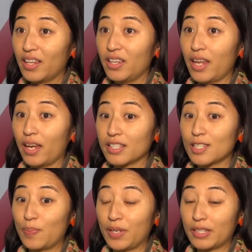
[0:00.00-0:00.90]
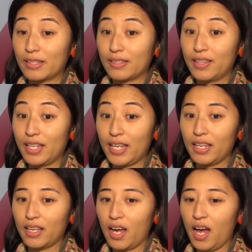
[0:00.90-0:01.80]
The next big
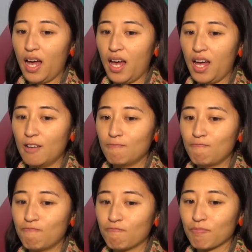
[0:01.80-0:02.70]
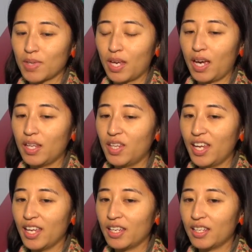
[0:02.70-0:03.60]
thing. Um, I
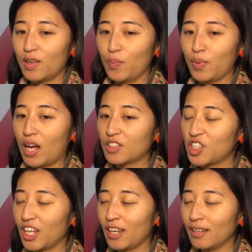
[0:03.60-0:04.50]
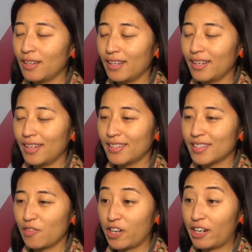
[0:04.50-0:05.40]
think blockchain is
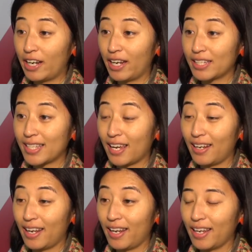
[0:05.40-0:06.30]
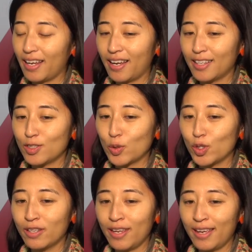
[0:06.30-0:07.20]
a very exciting uh,
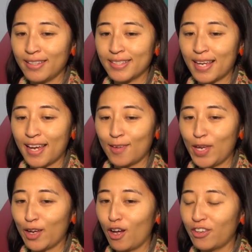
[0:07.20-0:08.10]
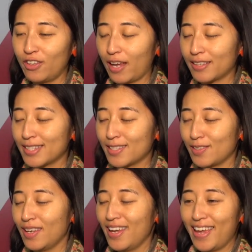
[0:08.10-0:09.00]
tool. It's uh, being called the next
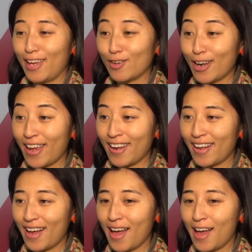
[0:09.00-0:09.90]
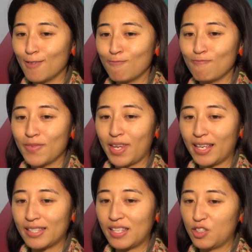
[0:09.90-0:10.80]
internet um,
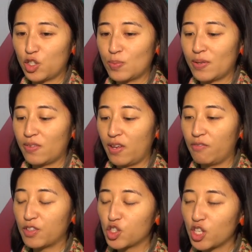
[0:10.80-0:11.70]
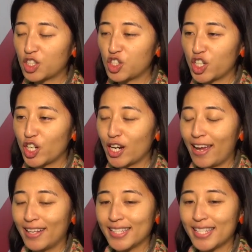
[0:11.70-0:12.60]
as in terms of the infrastructure
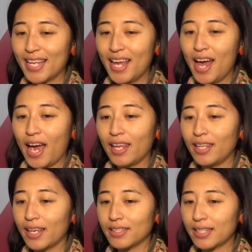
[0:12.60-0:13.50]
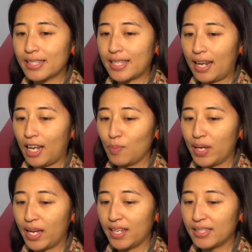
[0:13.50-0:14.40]
and I think it's exciting
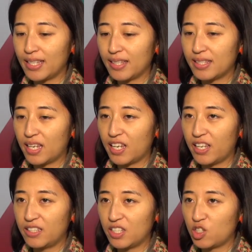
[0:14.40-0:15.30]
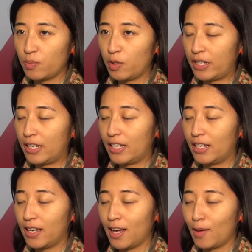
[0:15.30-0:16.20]
because it's a distributed
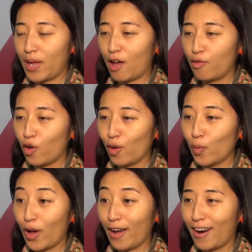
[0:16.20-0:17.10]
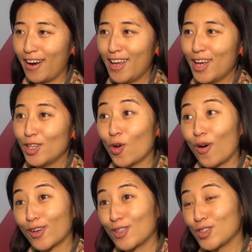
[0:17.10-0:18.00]
uh, platform where no
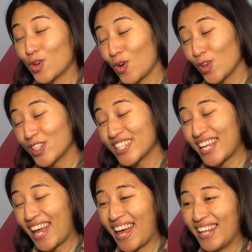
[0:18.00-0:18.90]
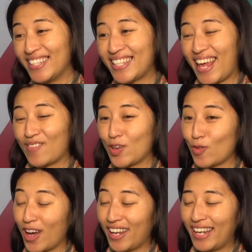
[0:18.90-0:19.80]
one controls and
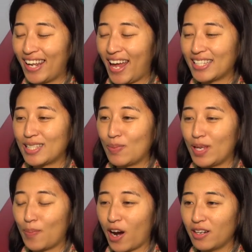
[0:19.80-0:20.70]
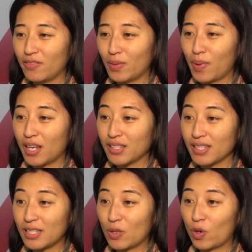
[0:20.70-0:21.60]
everyone has to be part of the
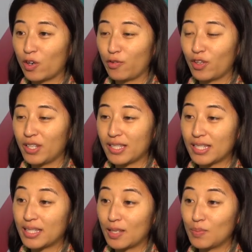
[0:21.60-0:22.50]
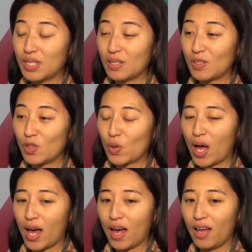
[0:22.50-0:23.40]
process in order for the system to
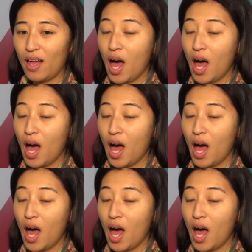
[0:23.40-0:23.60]
uh,